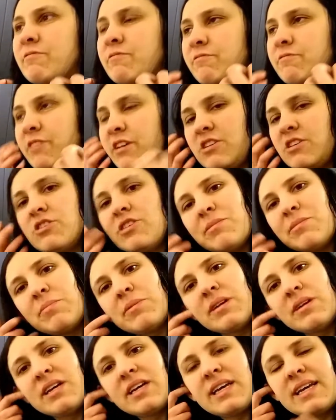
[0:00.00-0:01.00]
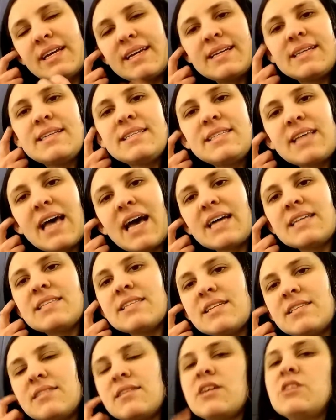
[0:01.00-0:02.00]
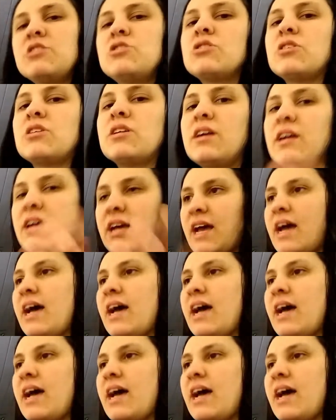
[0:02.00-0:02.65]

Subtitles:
friendship is as essential